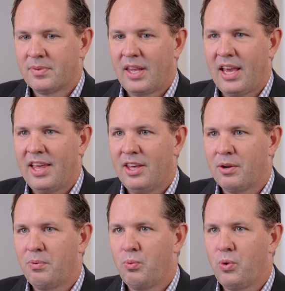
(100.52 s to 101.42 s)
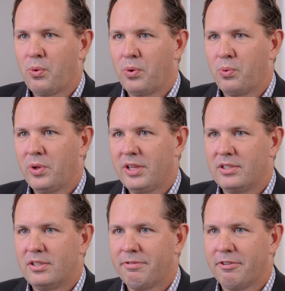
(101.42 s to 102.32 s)
Yeah, I think where we're really
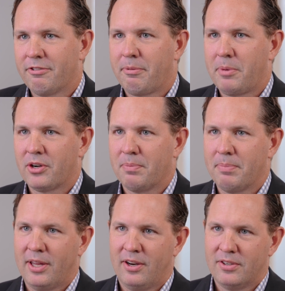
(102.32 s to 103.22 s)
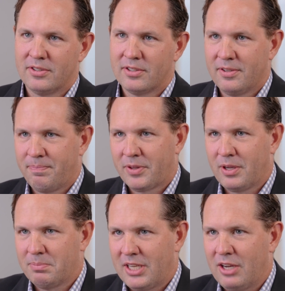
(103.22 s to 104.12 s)
different from our competitors
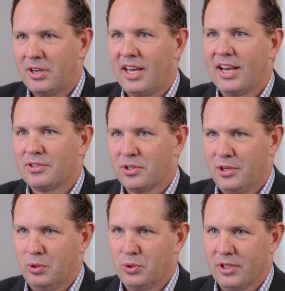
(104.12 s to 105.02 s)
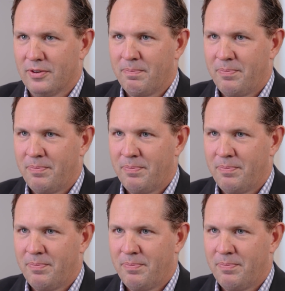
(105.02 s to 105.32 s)
comes down to execution.